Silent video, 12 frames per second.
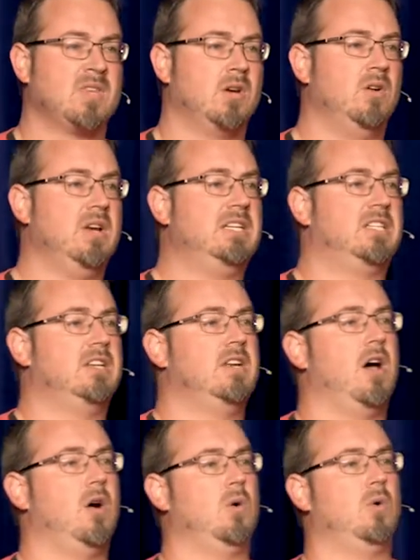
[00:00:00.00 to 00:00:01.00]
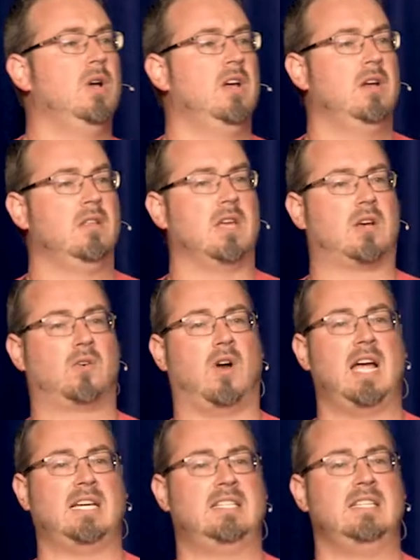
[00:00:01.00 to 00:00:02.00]
who needs to know that
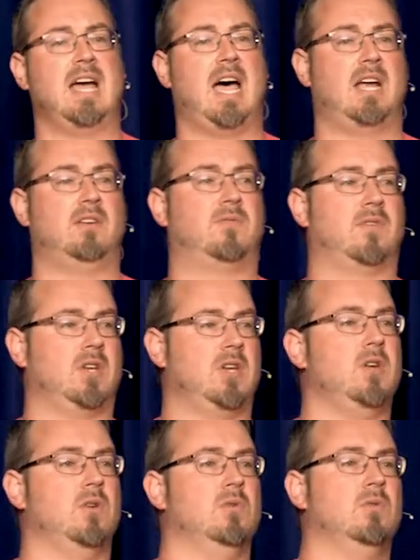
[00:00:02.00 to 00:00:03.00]
Christ died for you.